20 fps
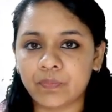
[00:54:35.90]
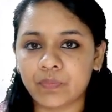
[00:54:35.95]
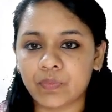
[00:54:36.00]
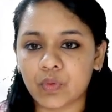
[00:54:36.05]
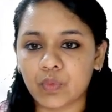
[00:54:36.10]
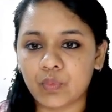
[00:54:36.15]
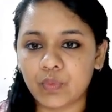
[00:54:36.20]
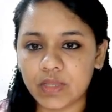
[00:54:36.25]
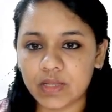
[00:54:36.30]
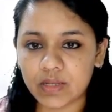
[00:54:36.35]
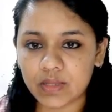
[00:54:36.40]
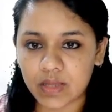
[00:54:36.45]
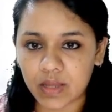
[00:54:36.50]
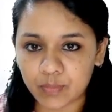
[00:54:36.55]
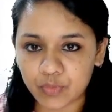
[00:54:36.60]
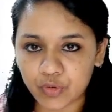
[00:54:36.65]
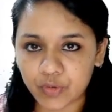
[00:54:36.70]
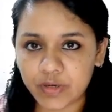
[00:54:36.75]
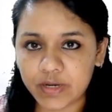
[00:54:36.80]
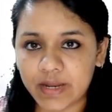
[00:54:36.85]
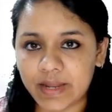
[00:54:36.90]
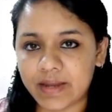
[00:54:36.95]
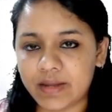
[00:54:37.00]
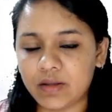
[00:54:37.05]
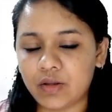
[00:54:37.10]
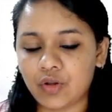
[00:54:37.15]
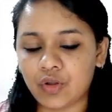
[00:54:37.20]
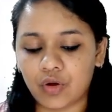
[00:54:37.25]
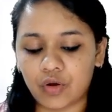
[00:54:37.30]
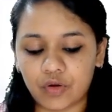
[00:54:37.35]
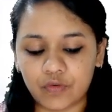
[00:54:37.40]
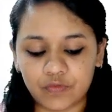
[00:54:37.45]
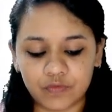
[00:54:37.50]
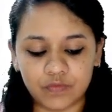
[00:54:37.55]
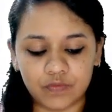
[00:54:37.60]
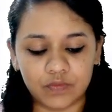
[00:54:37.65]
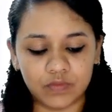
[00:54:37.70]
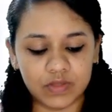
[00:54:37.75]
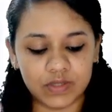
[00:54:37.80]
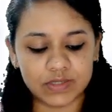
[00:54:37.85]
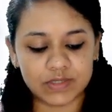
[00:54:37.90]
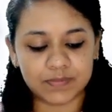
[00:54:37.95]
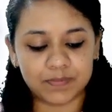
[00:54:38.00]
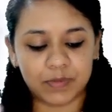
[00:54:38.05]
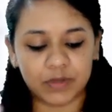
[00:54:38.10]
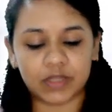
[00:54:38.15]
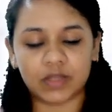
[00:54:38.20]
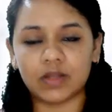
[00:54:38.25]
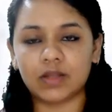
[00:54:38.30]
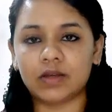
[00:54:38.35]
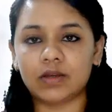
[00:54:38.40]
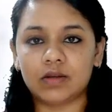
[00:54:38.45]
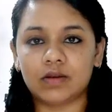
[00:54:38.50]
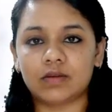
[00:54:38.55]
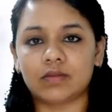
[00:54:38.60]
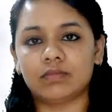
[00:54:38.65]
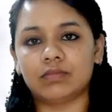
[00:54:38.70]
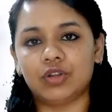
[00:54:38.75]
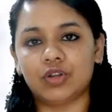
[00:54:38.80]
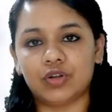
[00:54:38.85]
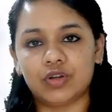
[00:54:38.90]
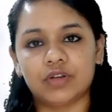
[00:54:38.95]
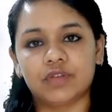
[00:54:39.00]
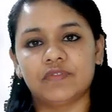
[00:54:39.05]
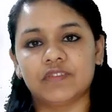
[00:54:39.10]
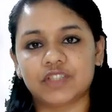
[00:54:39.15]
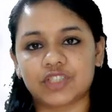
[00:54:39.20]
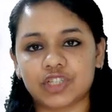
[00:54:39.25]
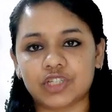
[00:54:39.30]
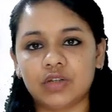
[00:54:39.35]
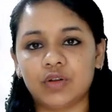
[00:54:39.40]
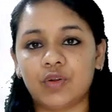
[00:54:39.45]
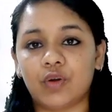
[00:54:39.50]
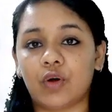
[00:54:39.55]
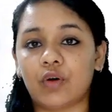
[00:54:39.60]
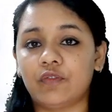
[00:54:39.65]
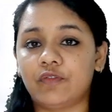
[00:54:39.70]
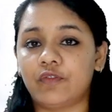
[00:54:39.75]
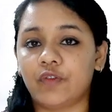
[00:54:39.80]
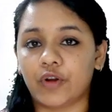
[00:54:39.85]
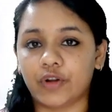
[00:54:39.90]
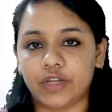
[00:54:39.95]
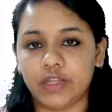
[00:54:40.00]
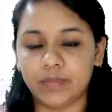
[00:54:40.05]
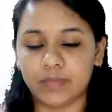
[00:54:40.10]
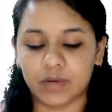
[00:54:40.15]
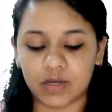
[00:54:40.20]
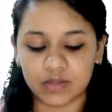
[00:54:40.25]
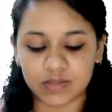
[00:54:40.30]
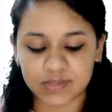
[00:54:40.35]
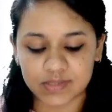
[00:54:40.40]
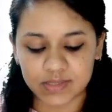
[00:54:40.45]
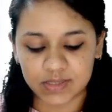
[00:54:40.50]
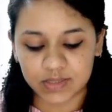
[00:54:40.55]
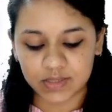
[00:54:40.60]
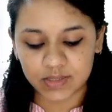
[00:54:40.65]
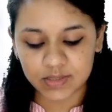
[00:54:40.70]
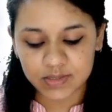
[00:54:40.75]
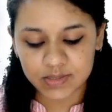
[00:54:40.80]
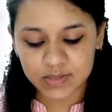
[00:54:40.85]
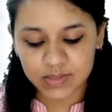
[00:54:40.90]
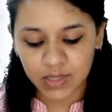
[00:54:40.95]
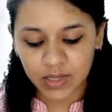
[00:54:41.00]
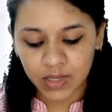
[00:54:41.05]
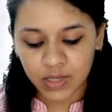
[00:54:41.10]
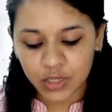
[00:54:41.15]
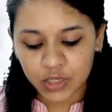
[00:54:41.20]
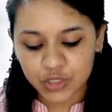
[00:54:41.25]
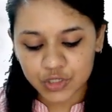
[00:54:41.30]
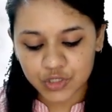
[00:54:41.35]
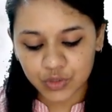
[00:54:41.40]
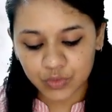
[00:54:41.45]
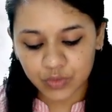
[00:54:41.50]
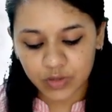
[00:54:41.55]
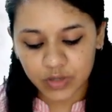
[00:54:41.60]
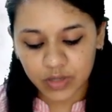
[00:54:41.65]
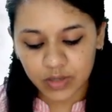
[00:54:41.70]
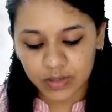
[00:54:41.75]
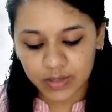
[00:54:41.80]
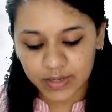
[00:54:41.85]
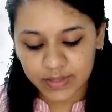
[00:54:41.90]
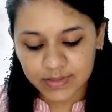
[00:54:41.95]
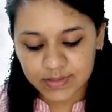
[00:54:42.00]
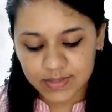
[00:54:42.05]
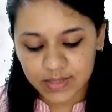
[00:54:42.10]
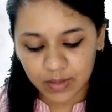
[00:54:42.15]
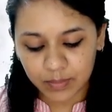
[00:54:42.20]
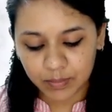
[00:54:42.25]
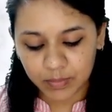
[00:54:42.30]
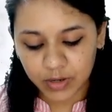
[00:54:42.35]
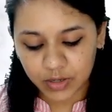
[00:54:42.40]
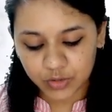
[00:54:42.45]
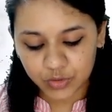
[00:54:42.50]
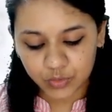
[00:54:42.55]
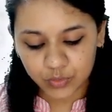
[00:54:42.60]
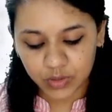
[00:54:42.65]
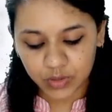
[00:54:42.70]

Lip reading: we'll come to an end of this particular, revision of 40 mark series. So let's come back to